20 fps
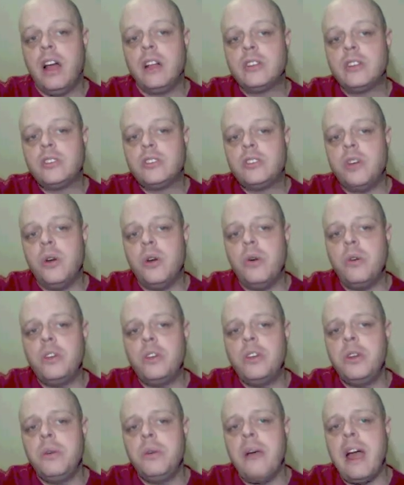
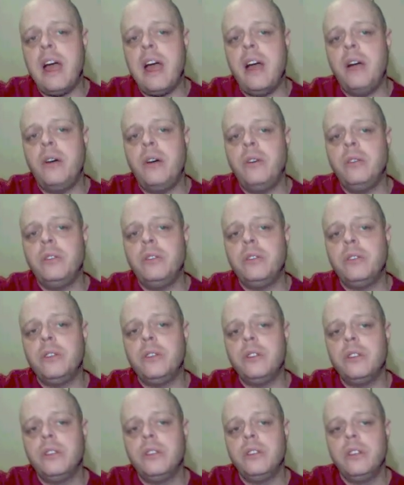choke you out.
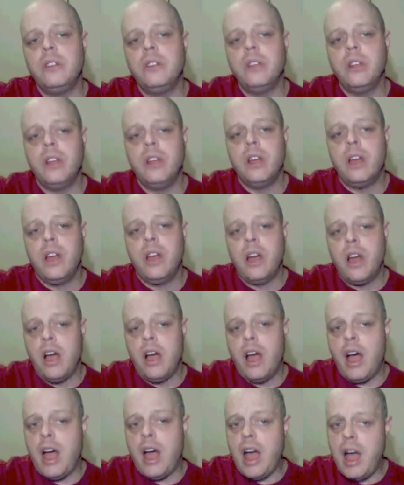
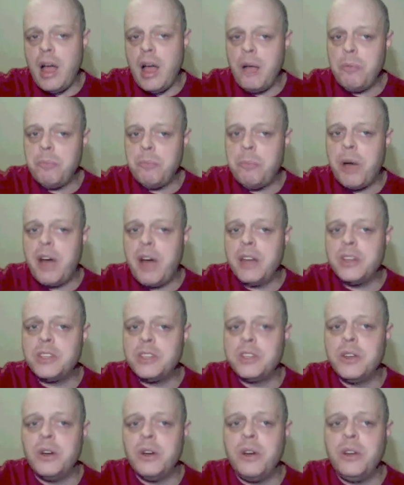I'll
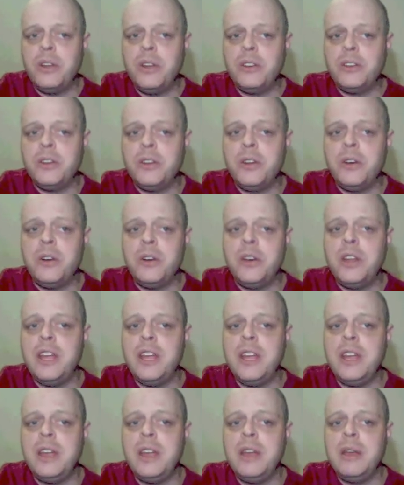punish your
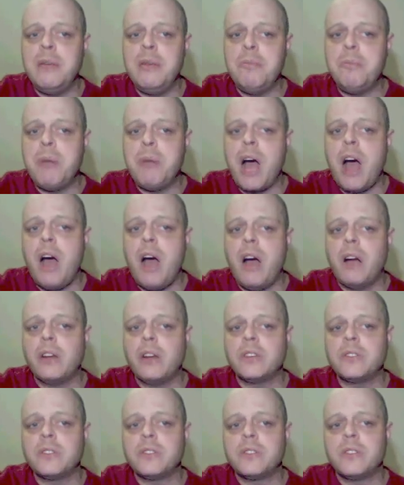dirty
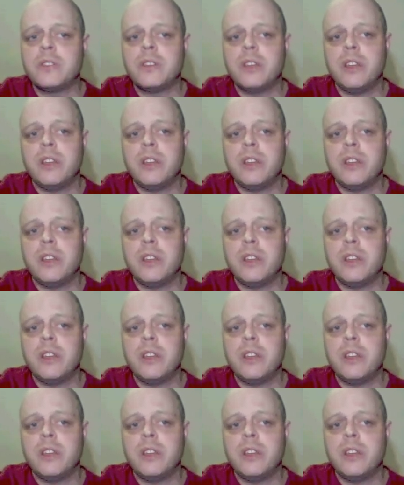box.